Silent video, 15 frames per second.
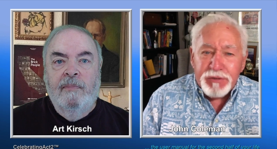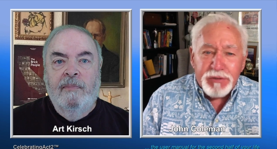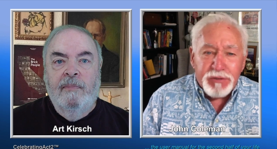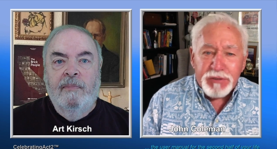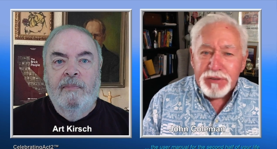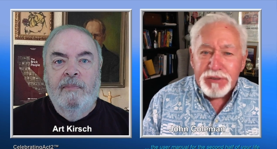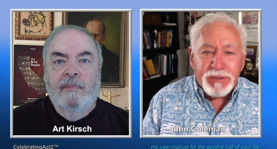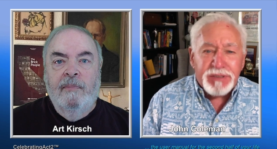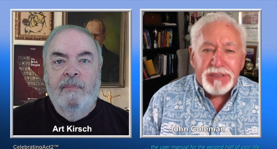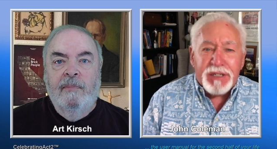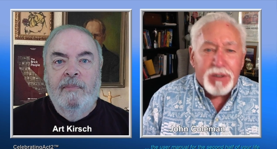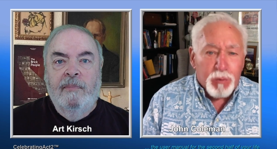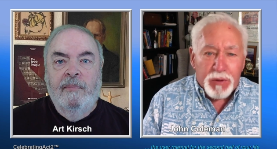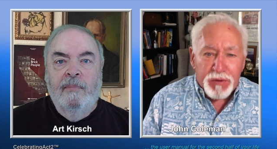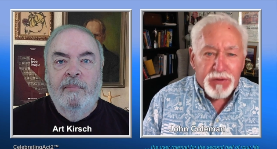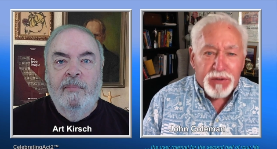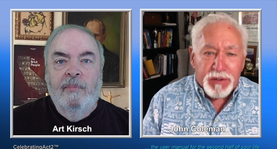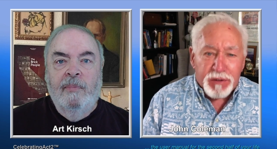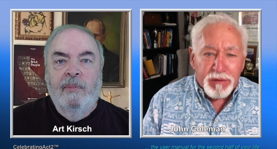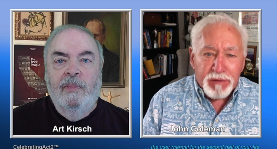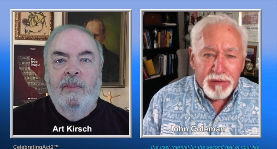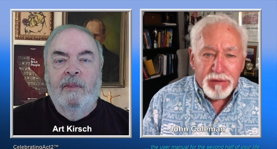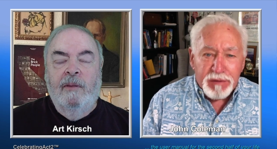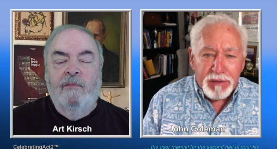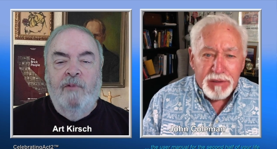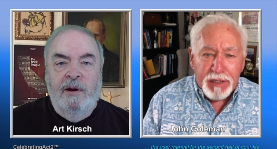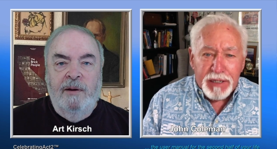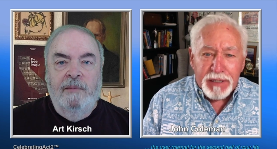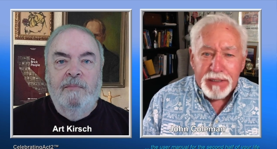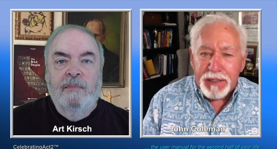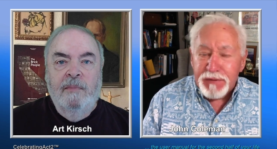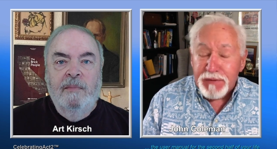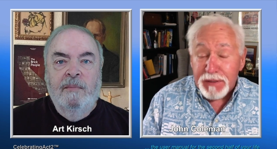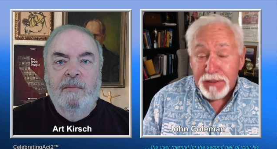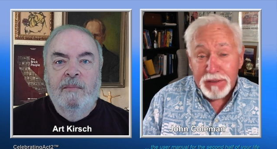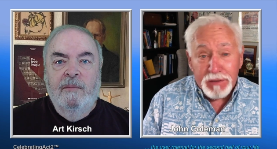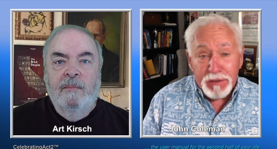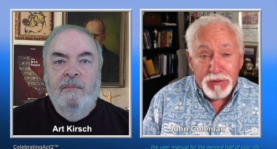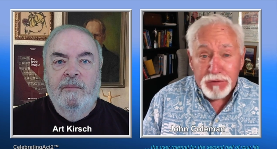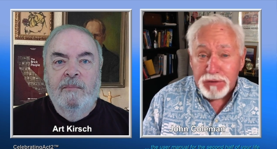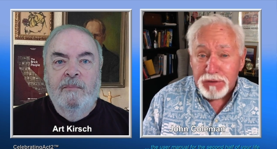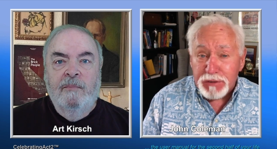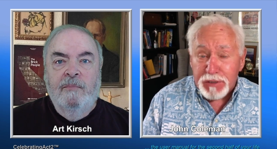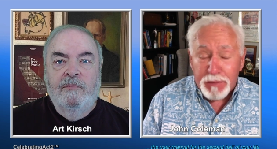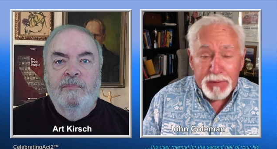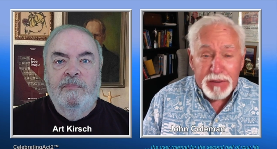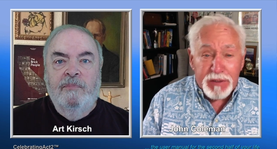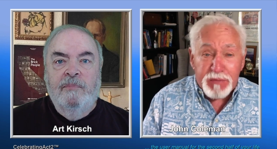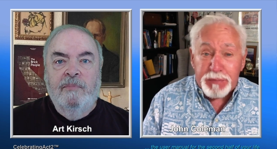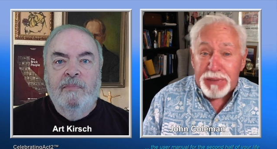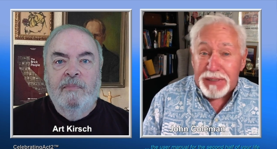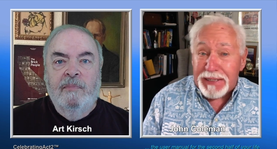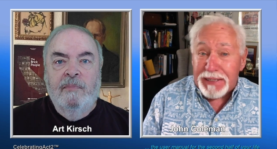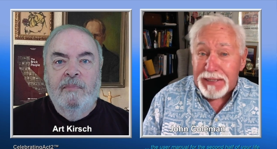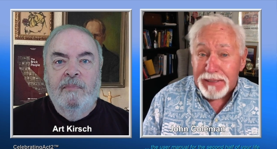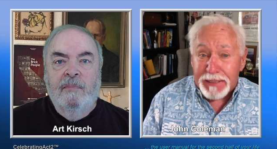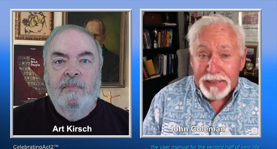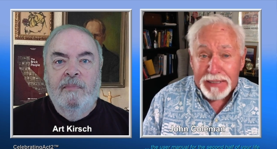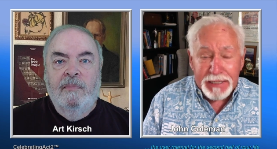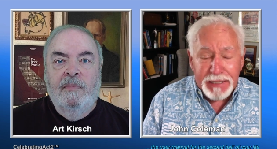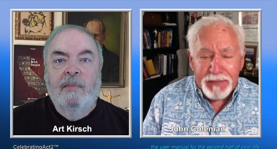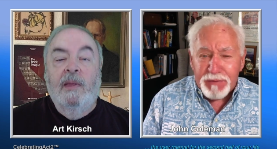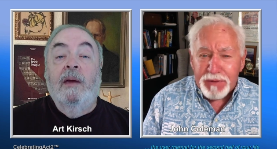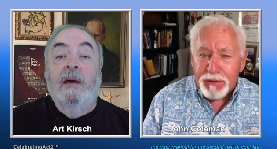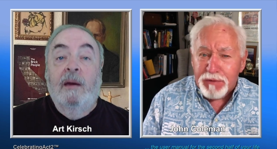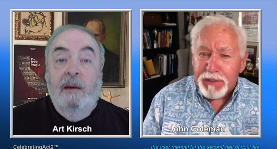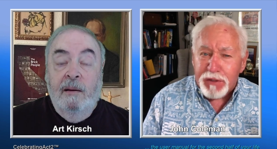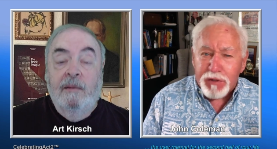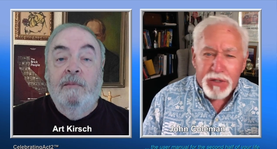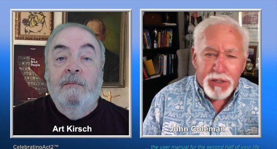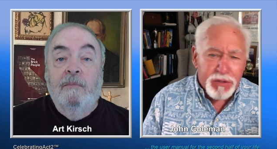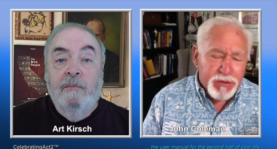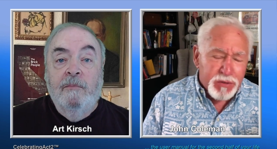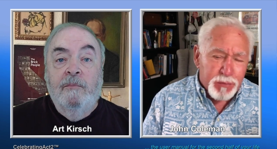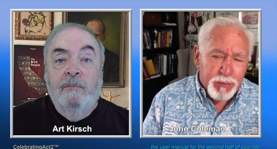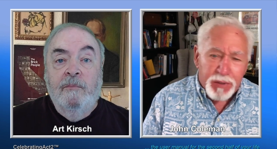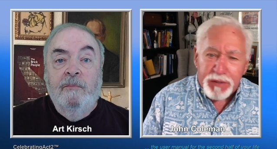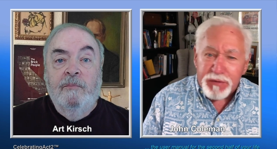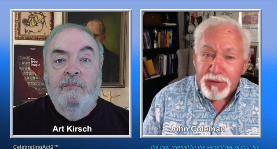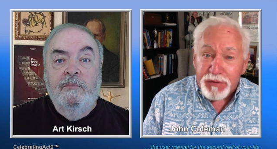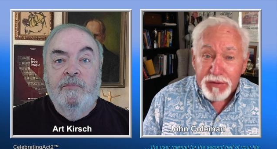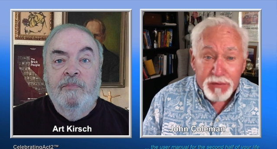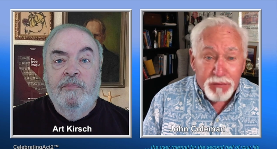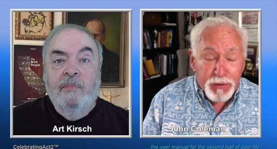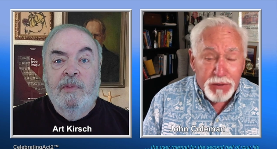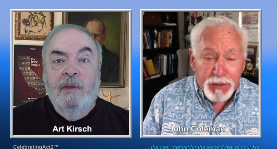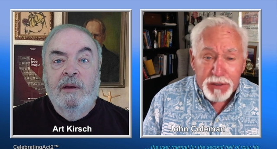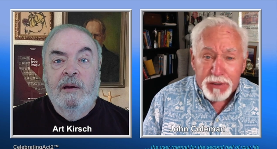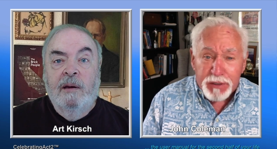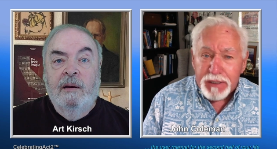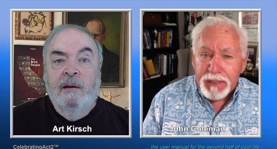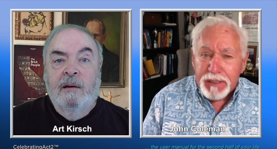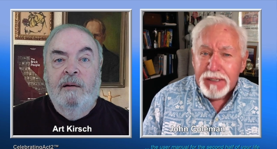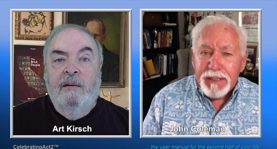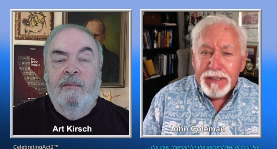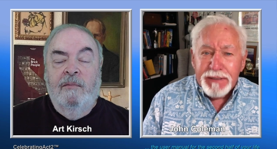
Speaker 1: they're just going to stick with it. Right. And I think the insurance companies plan on that. Even though they change their prices every year,